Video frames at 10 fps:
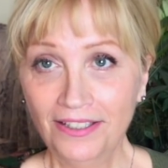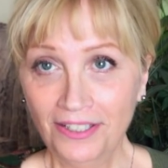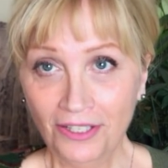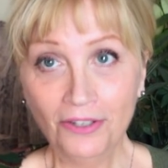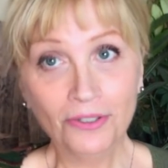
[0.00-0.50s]

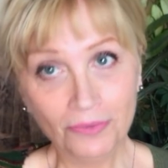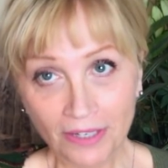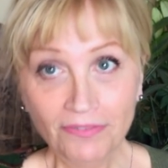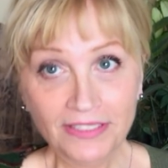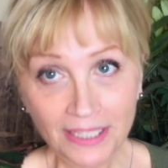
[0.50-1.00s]
they're
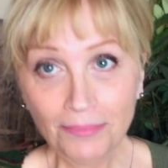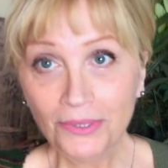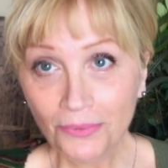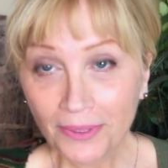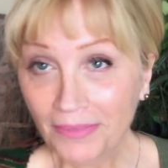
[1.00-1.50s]
rough and
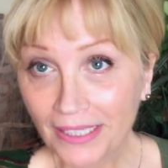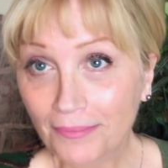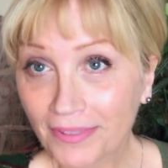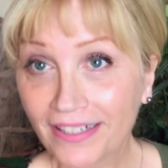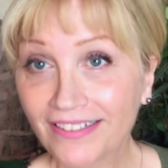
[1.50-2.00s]
tumble women
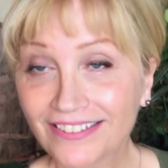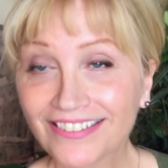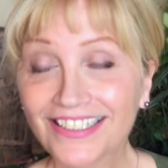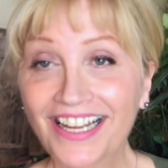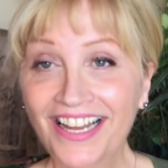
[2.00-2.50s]
up there.
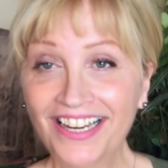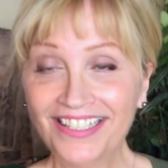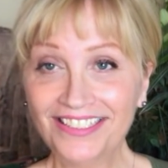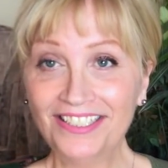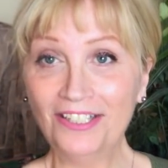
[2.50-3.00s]

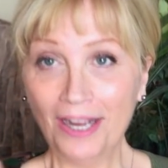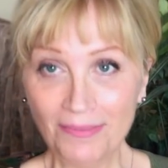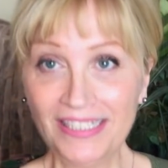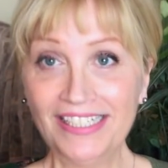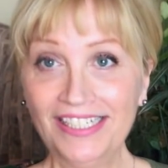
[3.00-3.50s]
And, I'm
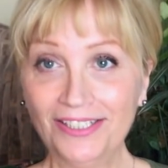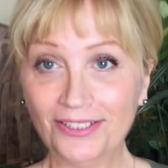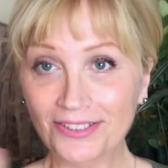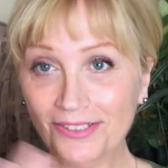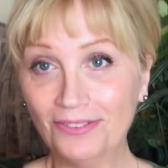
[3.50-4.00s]
a city
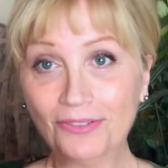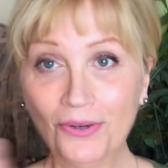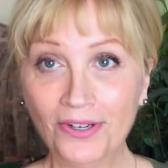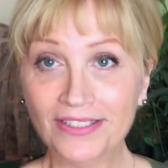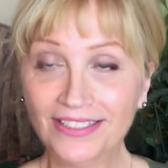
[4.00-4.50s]
girl, so of
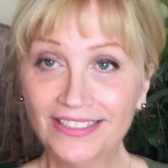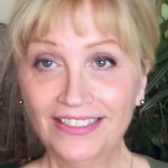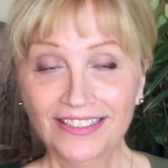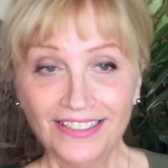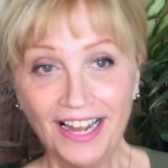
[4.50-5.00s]
course
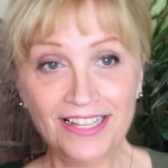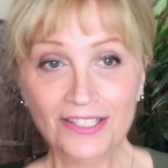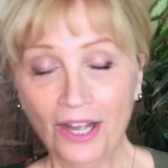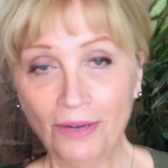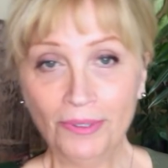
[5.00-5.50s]
I
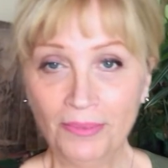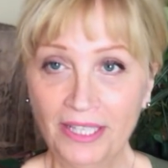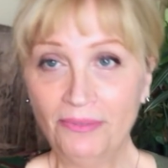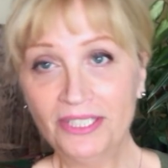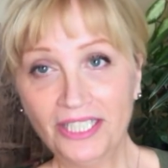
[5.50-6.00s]
saw a woman
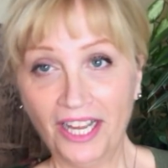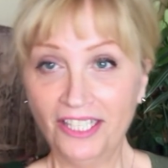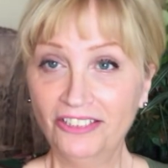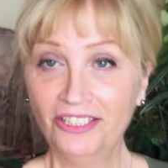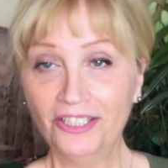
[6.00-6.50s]
that was kind
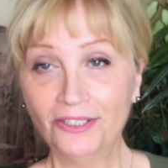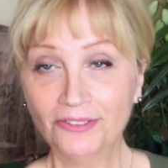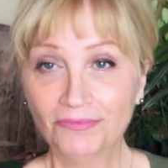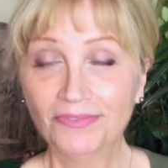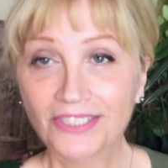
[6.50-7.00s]
of,
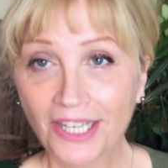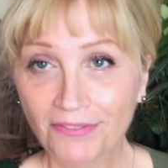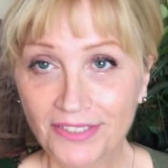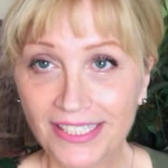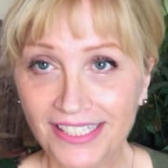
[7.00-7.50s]
tough
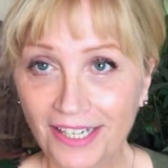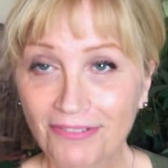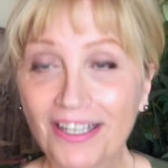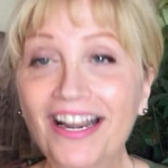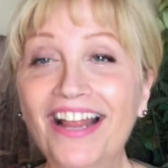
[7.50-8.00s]
and
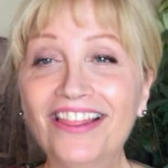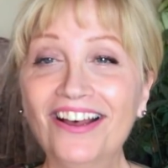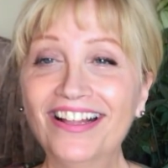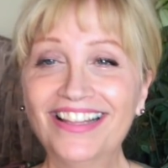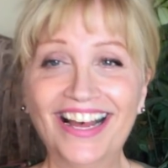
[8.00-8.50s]
stuff. I
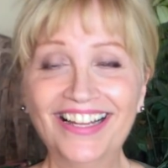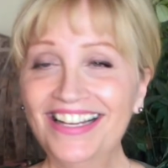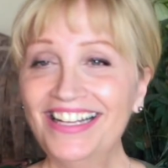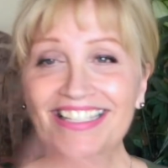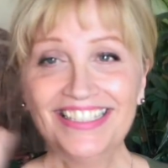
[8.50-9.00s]
thought that,
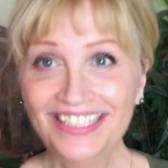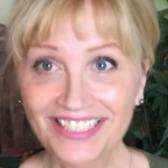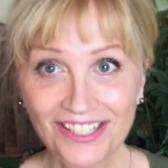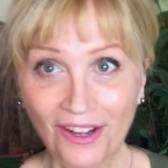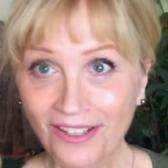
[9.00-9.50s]
see,
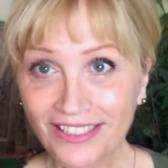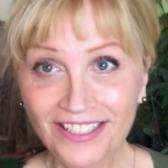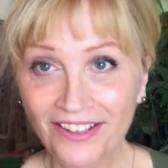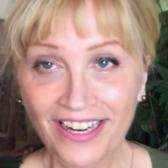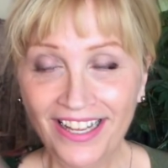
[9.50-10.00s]
it's all
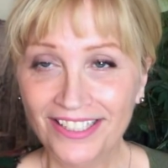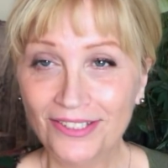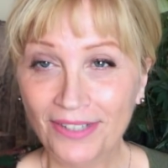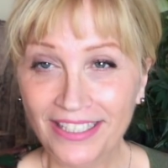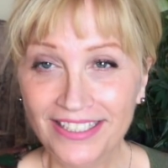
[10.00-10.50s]
in our
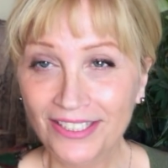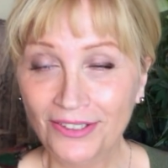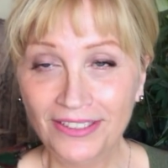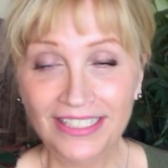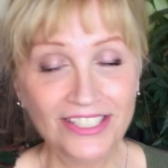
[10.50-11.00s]
heads, right?
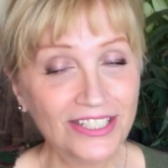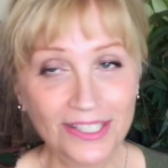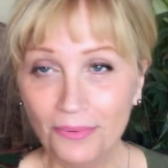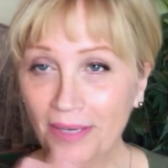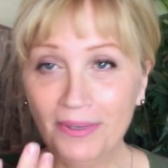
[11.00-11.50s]
So it's
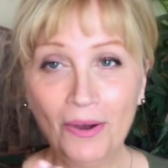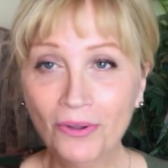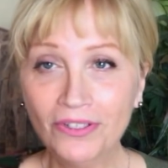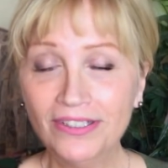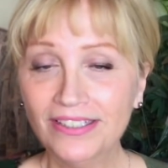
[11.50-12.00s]
just the way we
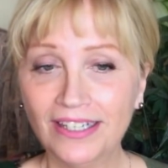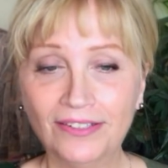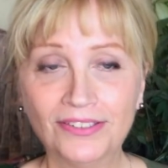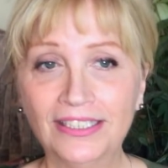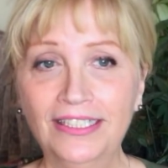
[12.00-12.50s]
hold
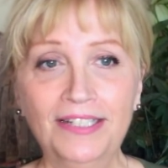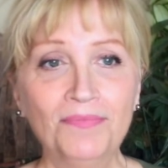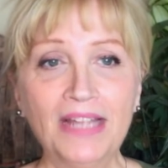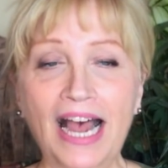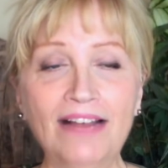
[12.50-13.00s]
ourselves.
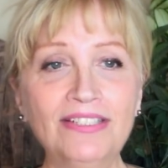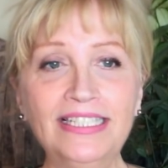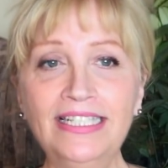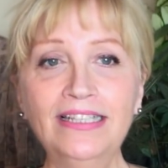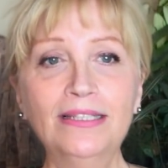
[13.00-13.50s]
I've
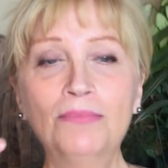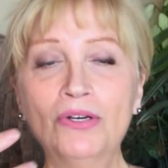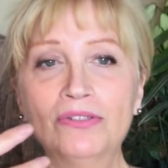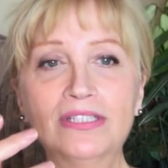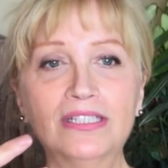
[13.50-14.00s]
seen the
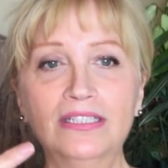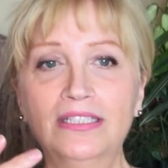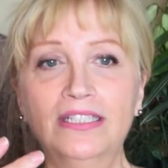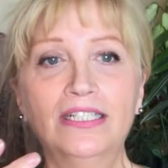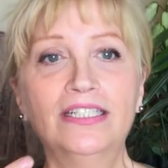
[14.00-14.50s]
most,
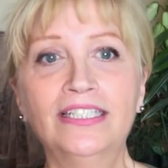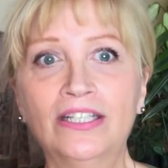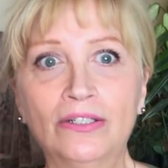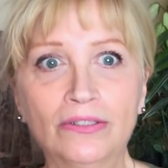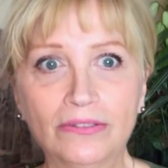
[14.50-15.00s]
you
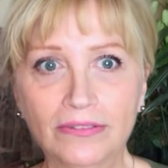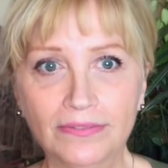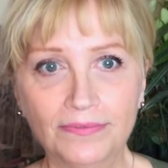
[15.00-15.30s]
know,